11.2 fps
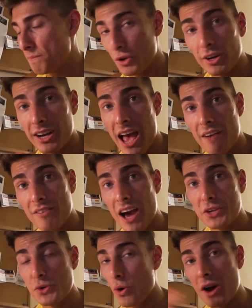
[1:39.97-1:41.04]
you're gonna have
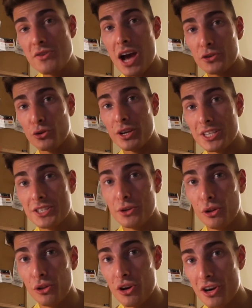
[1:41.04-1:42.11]
guys who are unnatural and
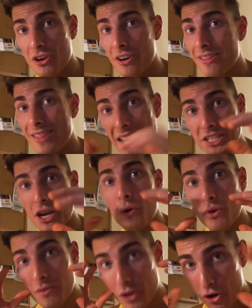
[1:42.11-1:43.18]
still look good. That's
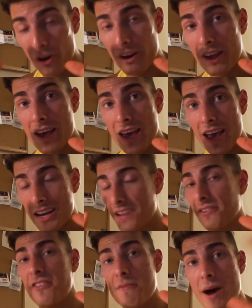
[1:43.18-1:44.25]
how good an
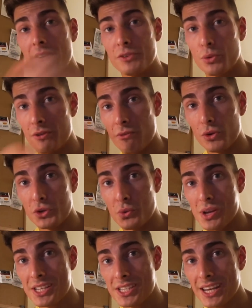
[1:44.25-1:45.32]
FFMI of 24 to
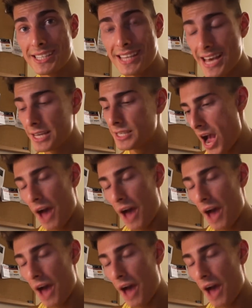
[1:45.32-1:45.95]
26 is.